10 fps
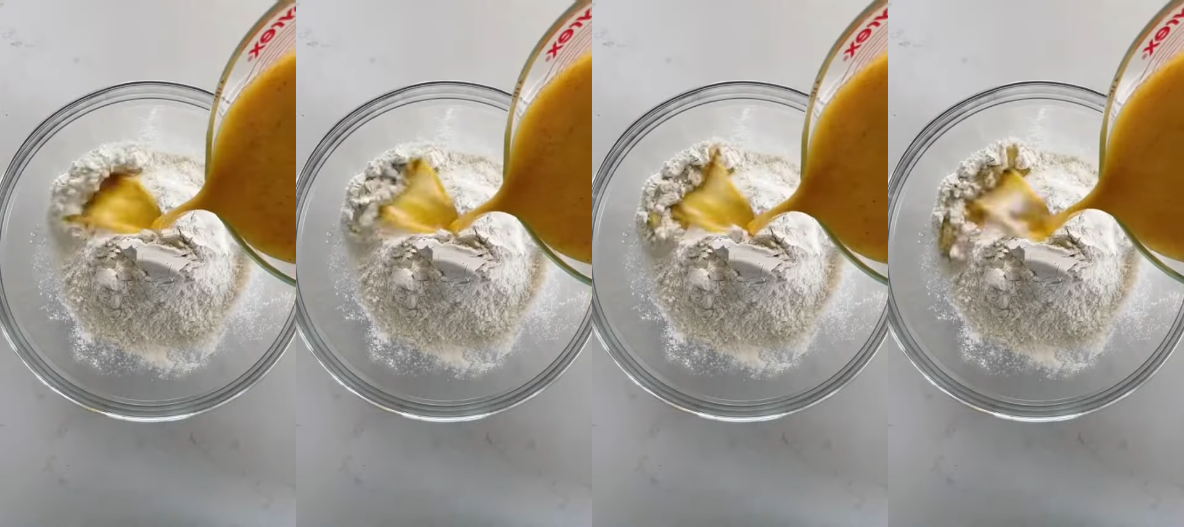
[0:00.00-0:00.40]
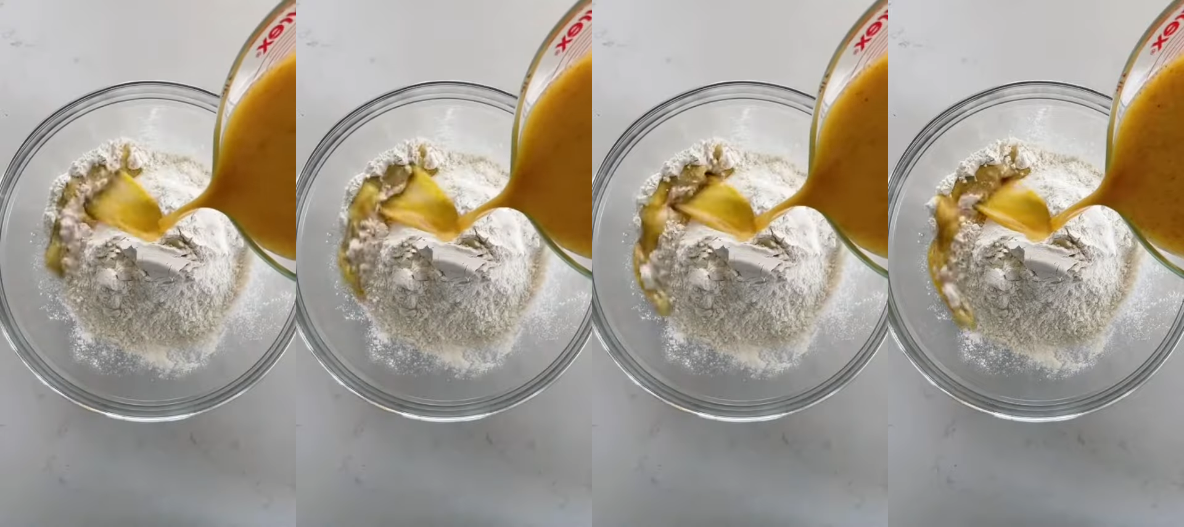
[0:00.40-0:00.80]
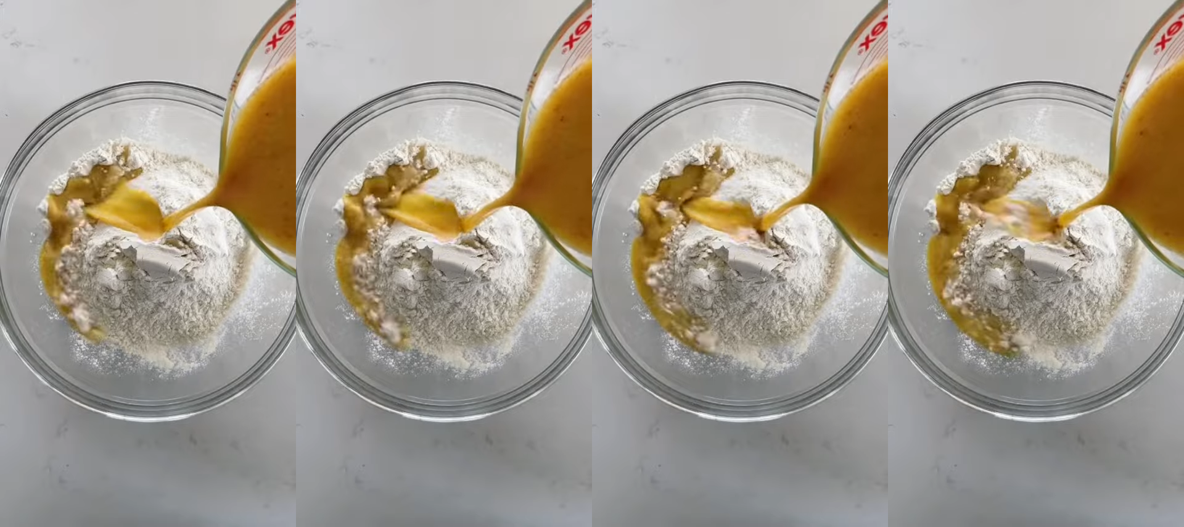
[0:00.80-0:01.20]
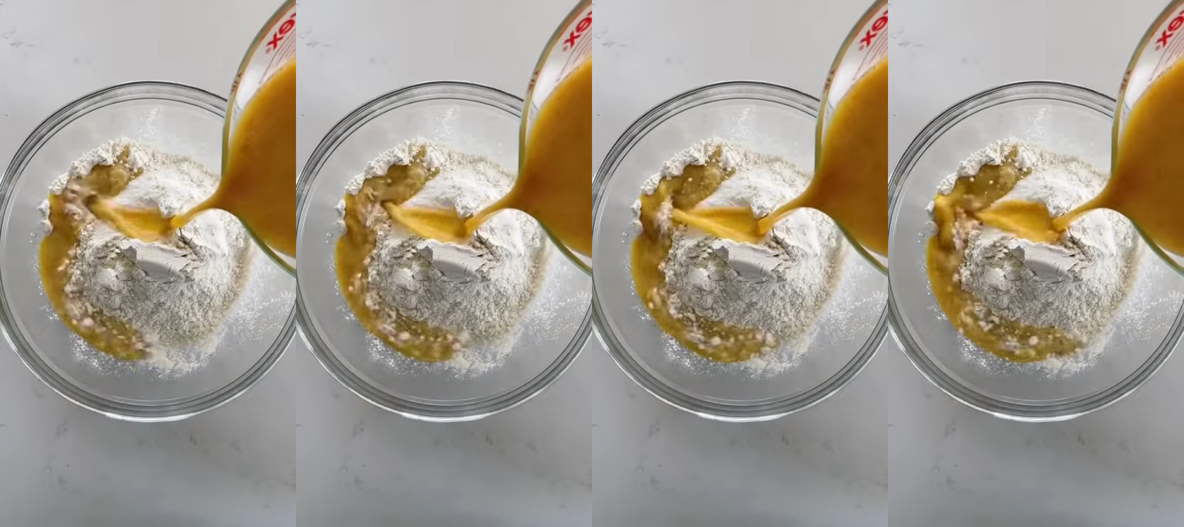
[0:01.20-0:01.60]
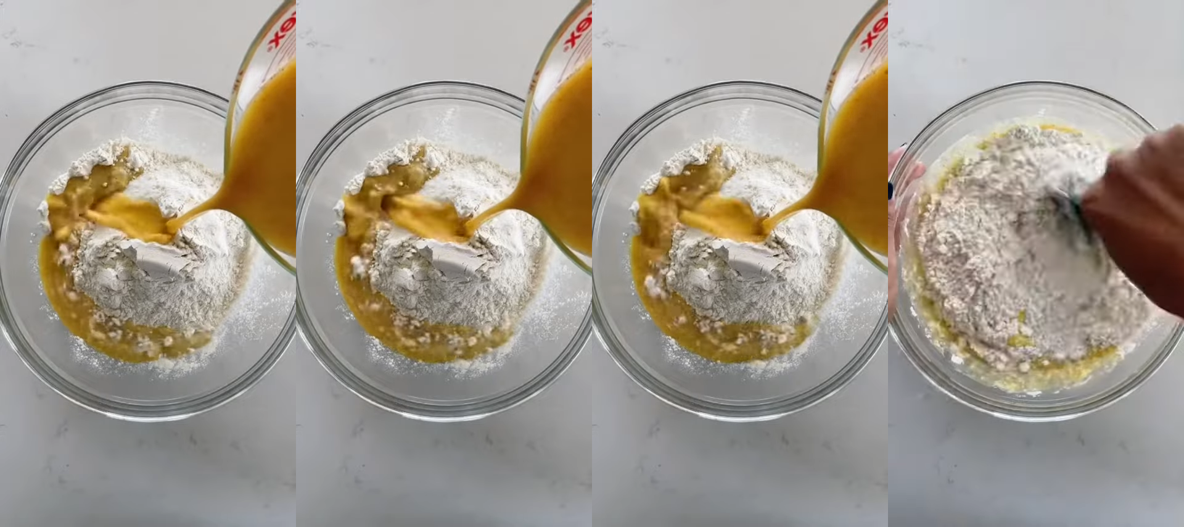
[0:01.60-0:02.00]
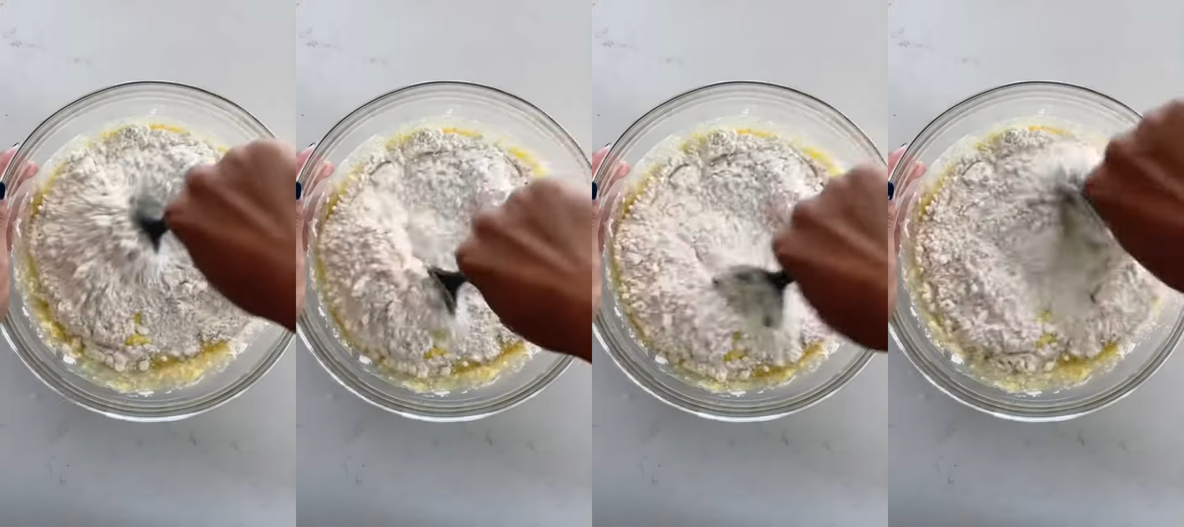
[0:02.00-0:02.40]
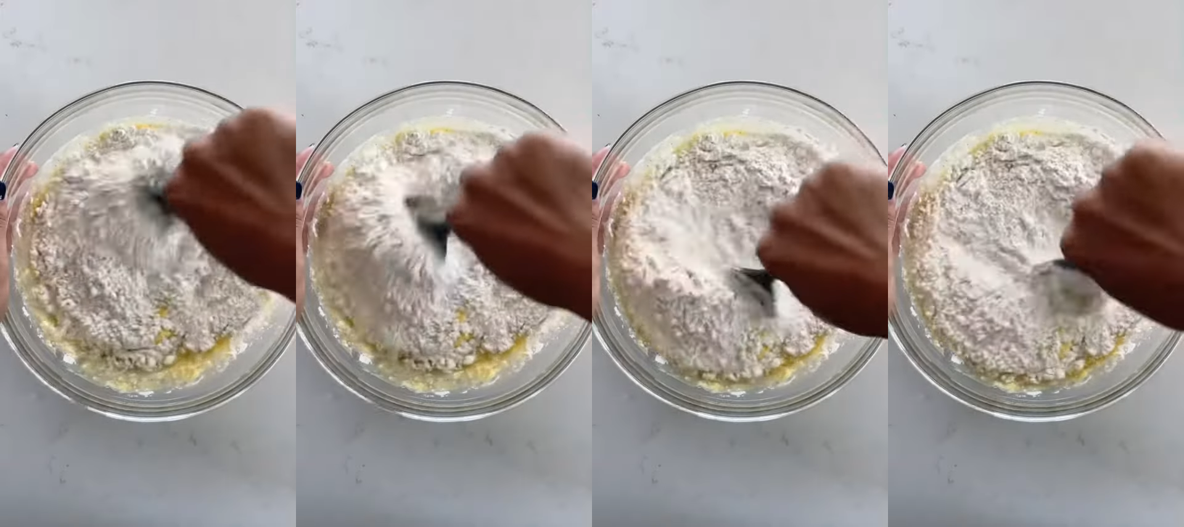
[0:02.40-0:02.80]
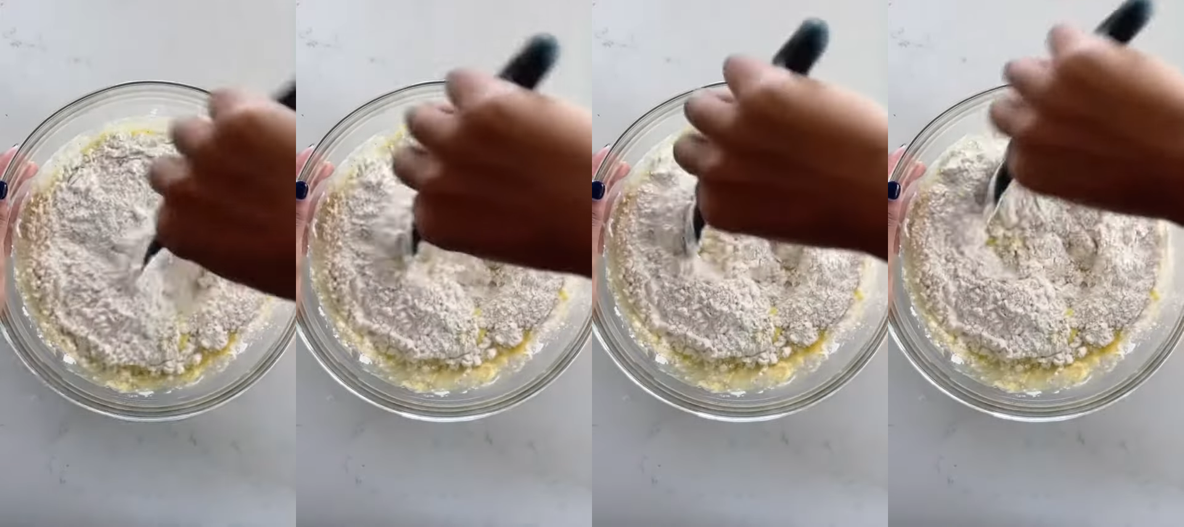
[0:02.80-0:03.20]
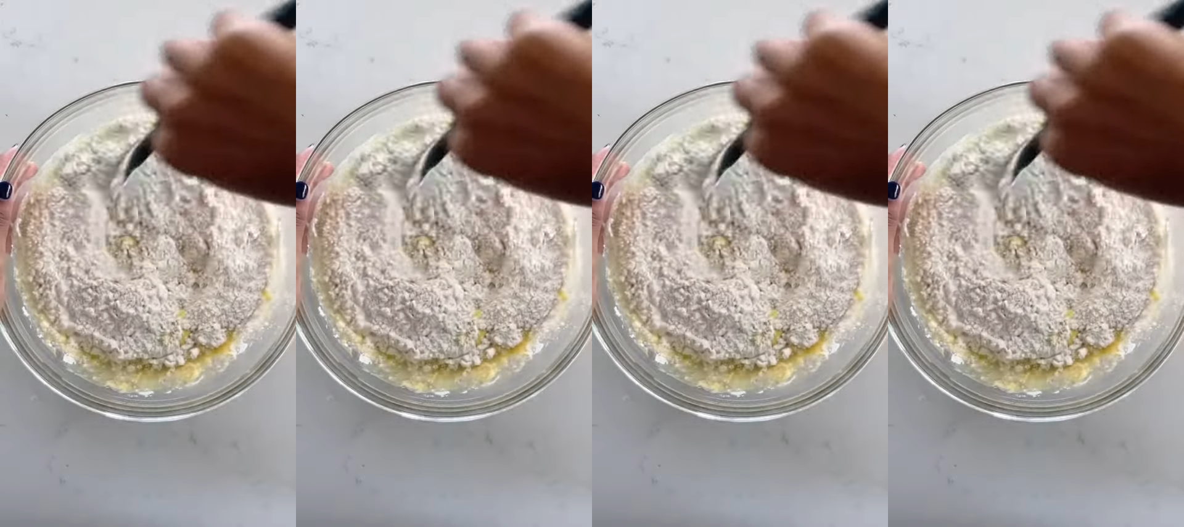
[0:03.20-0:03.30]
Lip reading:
[unreadable: no face in view]